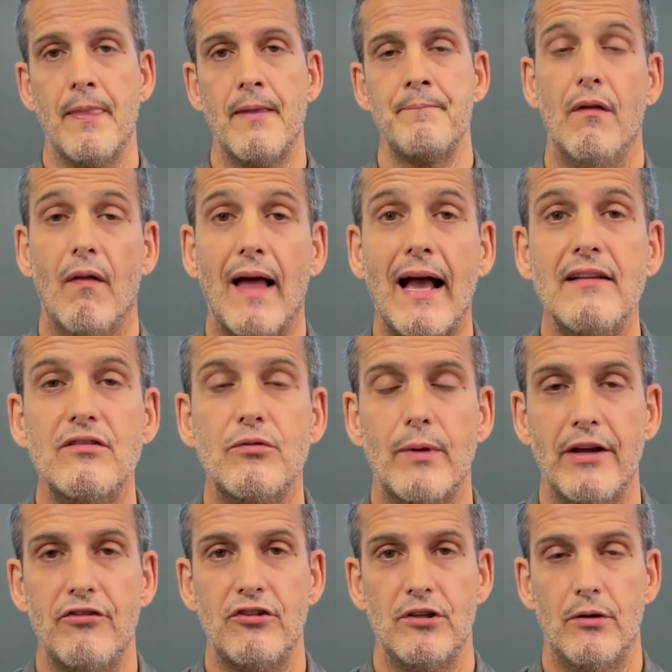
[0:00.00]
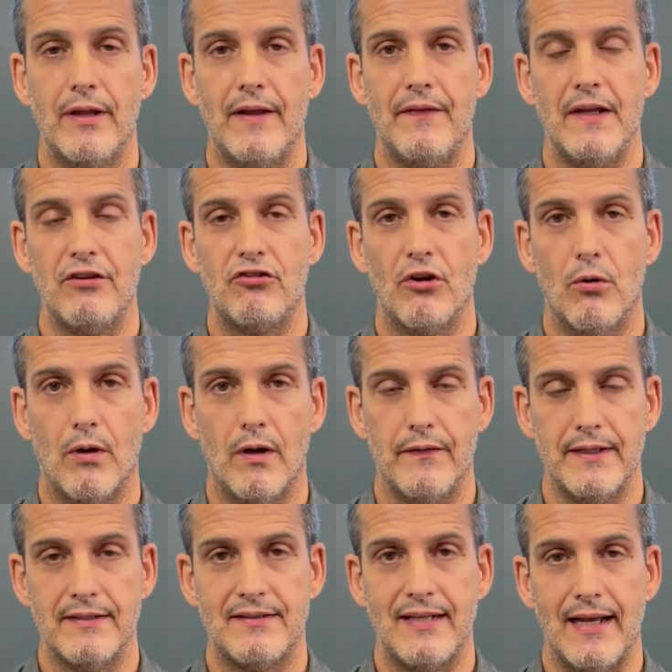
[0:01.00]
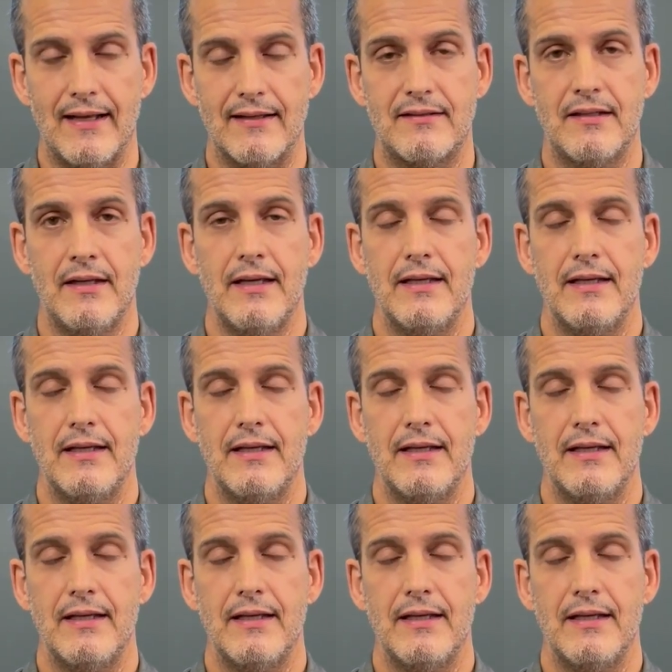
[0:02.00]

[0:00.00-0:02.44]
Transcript: The last ratio that they show on this test